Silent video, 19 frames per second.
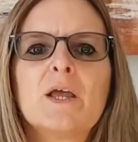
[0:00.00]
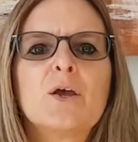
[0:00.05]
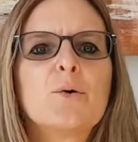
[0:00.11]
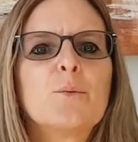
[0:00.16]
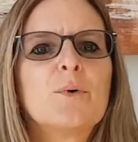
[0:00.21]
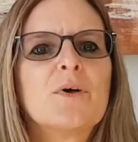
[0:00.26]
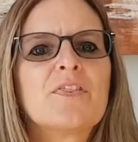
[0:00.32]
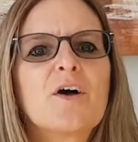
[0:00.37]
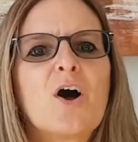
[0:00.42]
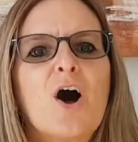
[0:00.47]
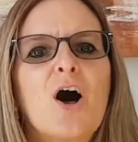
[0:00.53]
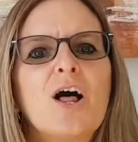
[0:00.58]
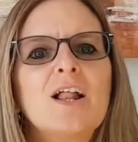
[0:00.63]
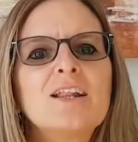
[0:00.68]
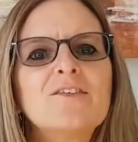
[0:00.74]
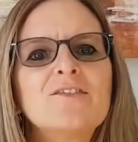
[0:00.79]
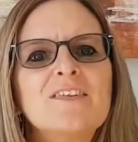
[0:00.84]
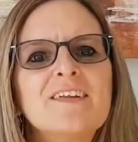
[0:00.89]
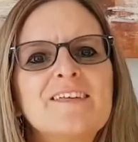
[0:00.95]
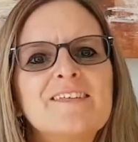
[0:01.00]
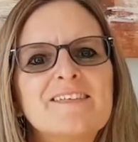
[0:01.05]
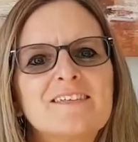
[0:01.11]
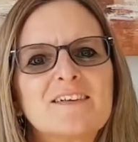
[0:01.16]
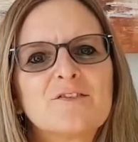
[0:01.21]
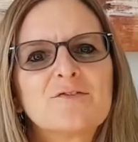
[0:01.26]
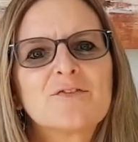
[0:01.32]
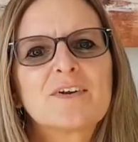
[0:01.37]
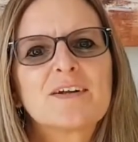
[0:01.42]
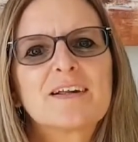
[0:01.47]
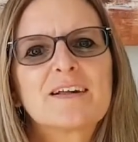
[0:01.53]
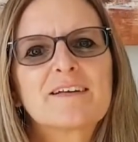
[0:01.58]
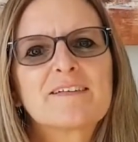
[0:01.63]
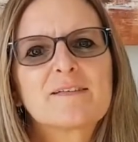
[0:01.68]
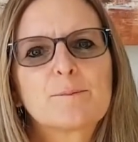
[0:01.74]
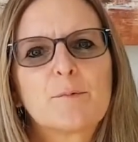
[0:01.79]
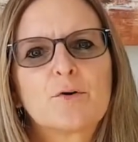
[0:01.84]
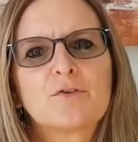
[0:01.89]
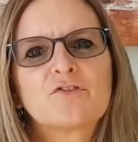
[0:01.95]
With all of these different
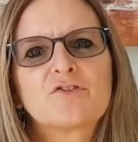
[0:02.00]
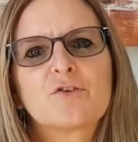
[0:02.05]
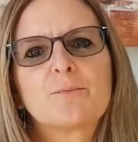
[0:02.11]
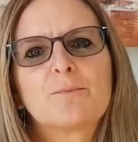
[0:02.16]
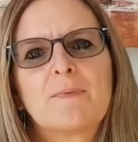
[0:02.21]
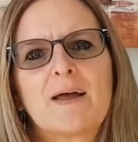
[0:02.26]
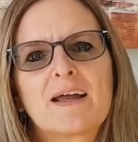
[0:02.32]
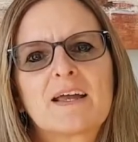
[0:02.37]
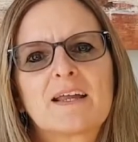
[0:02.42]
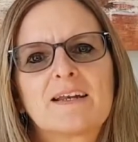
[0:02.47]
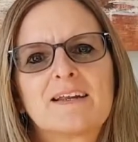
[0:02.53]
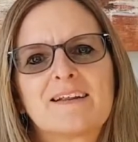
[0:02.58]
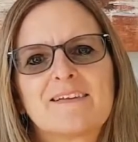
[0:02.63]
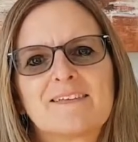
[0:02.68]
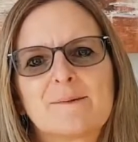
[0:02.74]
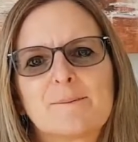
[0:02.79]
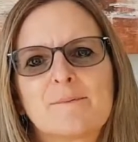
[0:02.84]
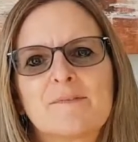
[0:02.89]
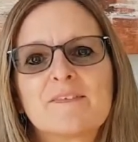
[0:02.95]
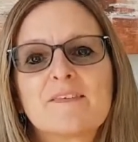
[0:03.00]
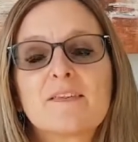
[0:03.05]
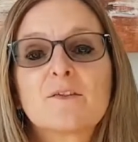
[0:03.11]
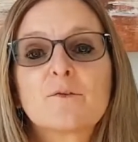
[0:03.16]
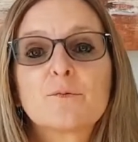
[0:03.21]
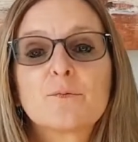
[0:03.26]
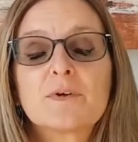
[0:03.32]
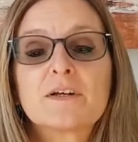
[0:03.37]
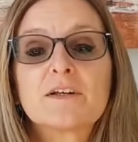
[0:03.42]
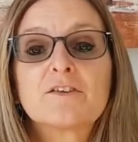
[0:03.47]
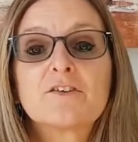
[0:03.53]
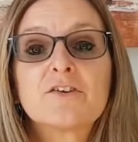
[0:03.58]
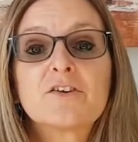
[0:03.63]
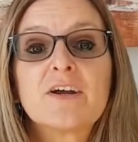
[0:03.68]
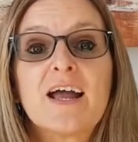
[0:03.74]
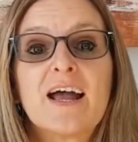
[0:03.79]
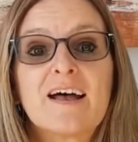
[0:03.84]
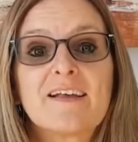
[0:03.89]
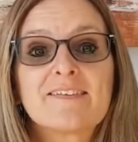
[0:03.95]
exposure mechanisms, the realtor
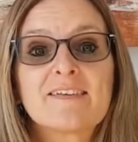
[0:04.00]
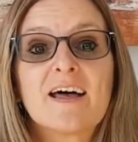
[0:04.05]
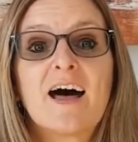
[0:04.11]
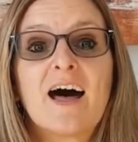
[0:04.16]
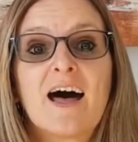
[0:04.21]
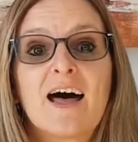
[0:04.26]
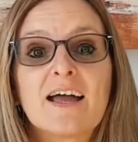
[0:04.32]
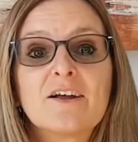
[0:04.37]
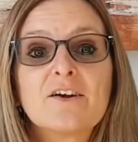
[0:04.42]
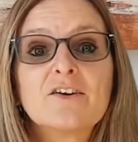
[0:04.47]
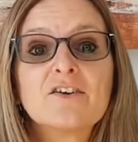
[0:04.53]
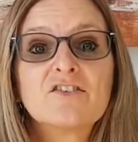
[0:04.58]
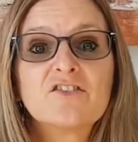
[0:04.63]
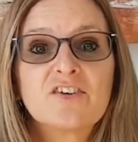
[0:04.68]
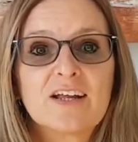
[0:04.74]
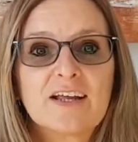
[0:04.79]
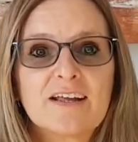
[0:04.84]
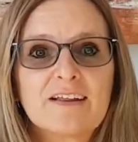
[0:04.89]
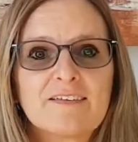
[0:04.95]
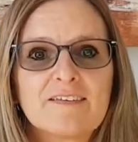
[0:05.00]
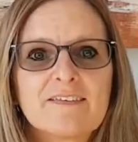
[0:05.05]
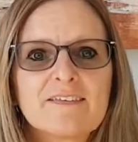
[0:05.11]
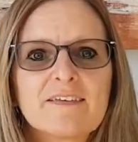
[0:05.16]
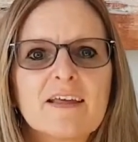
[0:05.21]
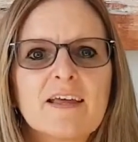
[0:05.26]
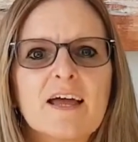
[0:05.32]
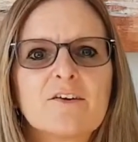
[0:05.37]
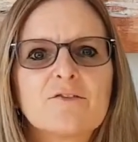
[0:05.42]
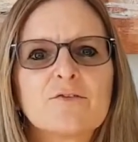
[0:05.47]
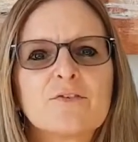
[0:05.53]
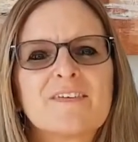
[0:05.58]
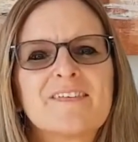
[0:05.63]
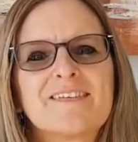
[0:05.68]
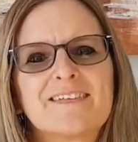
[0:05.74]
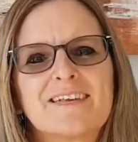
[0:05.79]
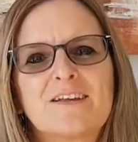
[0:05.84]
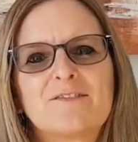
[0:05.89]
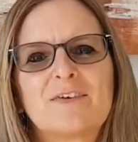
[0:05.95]
has a higher chance of
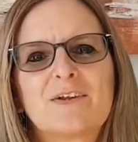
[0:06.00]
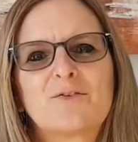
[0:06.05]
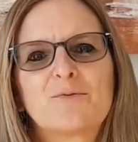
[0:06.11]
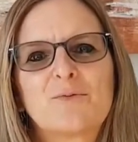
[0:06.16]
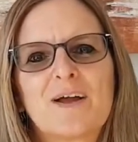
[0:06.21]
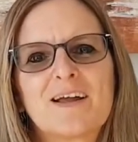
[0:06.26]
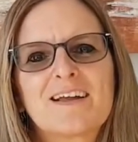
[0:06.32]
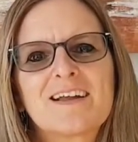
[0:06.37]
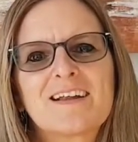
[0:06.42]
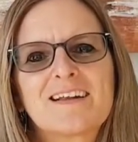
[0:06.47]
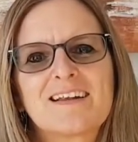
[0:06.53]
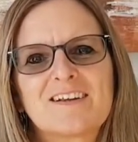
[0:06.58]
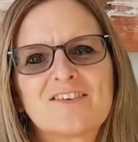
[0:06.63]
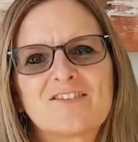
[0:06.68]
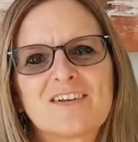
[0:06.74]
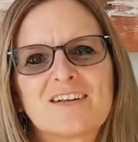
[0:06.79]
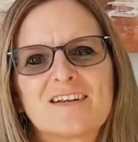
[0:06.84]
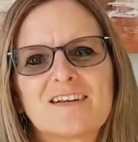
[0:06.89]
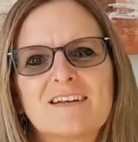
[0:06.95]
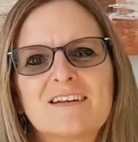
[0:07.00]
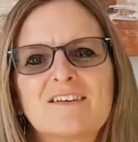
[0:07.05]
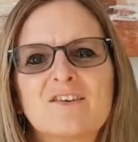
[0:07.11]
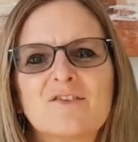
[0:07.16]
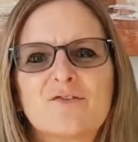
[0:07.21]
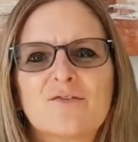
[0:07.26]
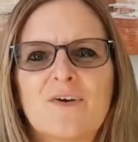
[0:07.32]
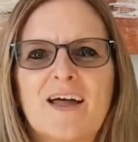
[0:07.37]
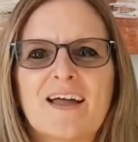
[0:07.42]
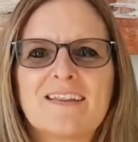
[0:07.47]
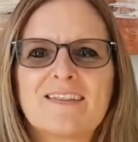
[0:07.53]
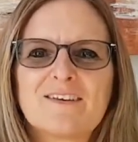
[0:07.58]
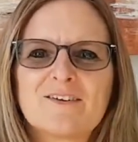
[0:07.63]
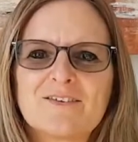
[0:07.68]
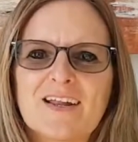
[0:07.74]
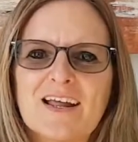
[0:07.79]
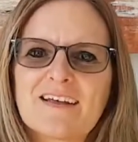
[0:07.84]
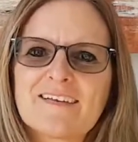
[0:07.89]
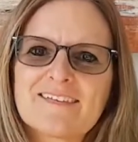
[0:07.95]
receiving recognition to find their
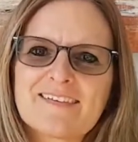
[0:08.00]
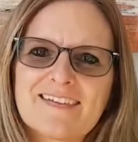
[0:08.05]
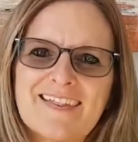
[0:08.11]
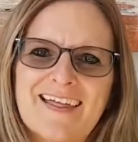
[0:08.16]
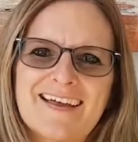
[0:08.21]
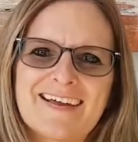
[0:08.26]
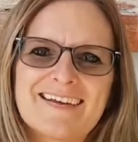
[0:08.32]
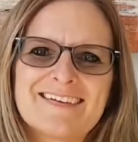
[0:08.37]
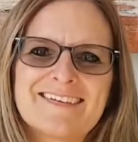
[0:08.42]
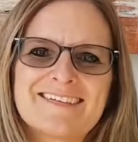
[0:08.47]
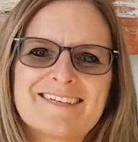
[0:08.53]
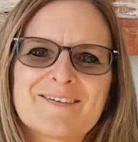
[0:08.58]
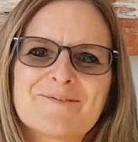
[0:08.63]
next client.